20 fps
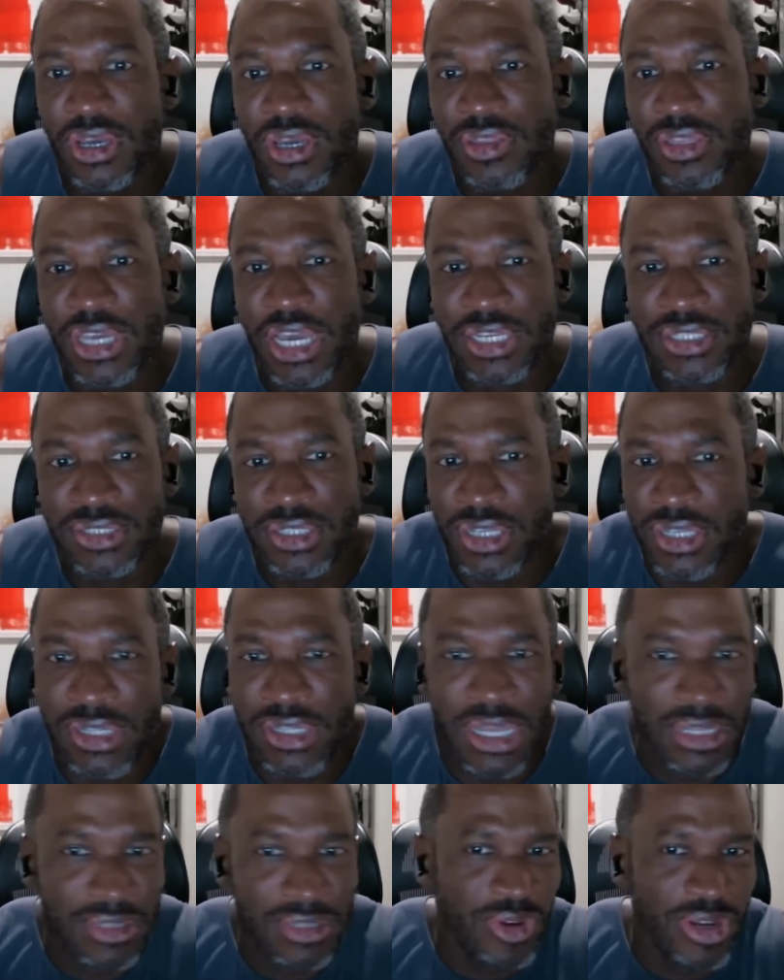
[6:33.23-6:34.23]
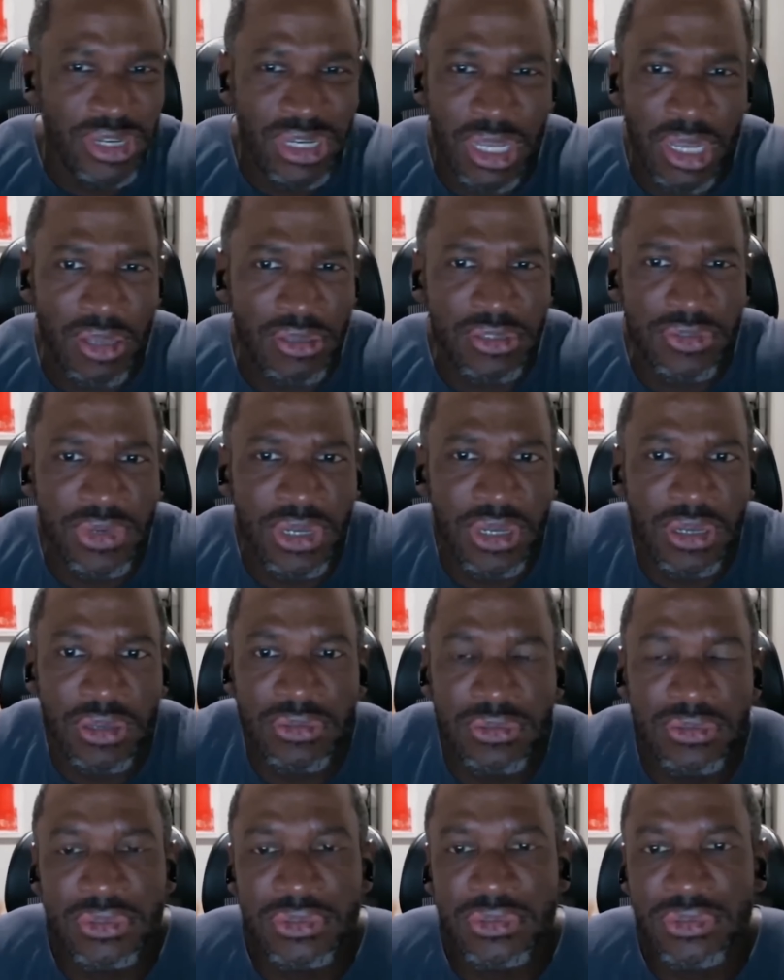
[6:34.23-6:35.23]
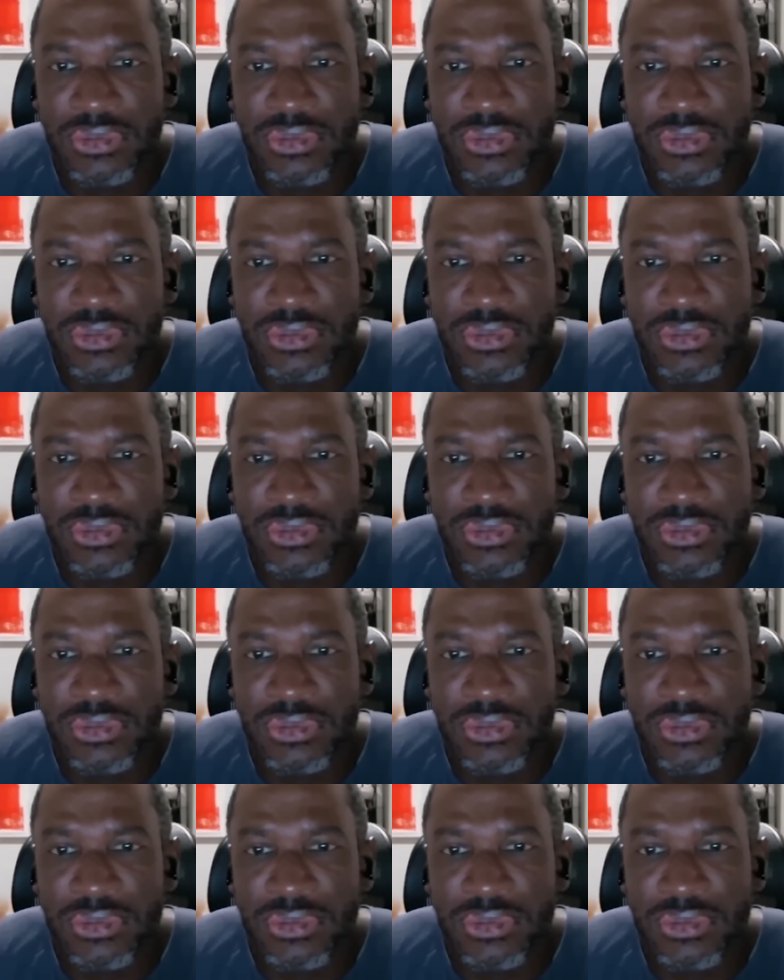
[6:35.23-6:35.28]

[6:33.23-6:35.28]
the exit. And that's right now is around